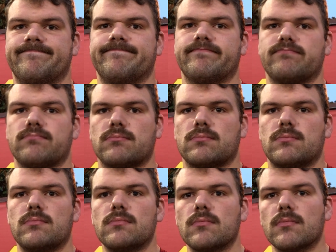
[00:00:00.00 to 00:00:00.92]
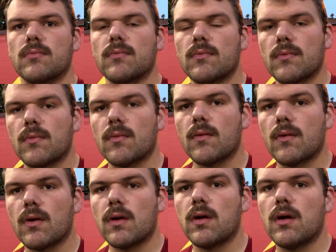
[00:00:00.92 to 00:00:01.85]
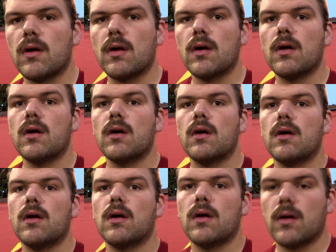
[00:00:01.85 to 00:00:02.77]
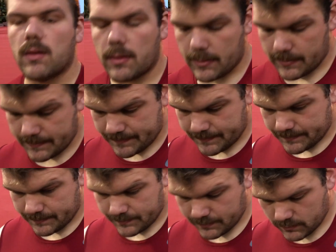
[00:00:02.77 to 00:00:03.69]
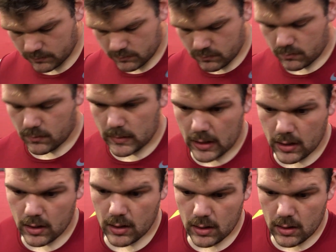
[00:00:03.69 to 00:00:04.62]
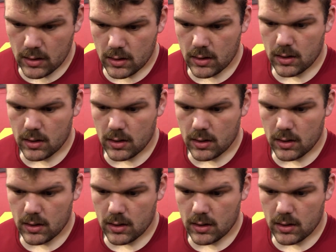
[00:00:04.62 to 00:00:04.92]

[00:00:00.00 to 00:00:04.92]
What was the thing that pushed it over the edge for you to, you know, make the decision to come back?